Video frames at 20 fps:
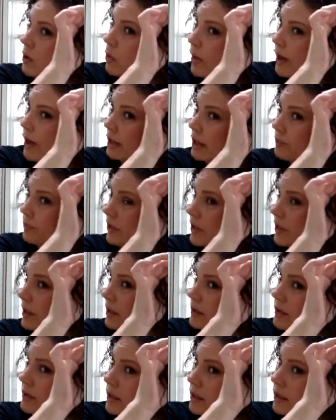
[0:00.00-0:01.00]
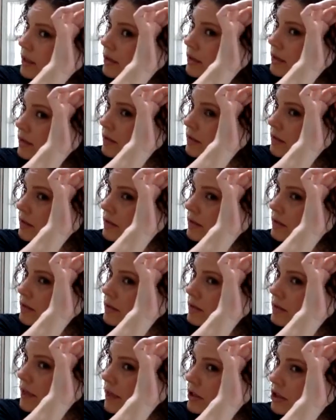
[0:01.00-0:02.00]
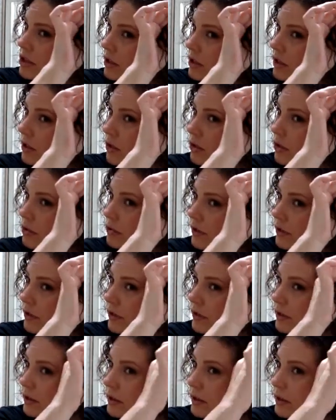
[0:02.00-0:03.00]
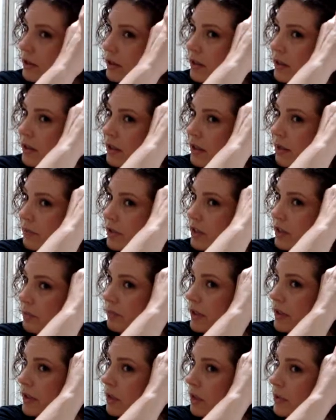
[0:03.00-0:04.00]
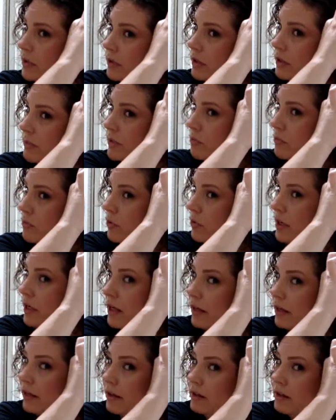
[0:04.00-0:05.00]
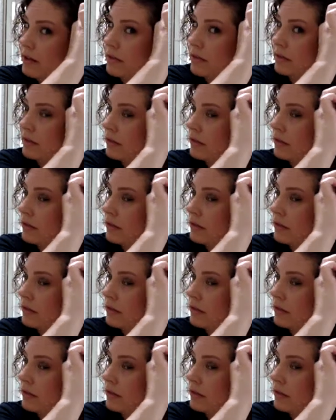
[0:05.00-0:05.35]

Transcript: when I bring the section over, I'm going to pick up a little bit more hair,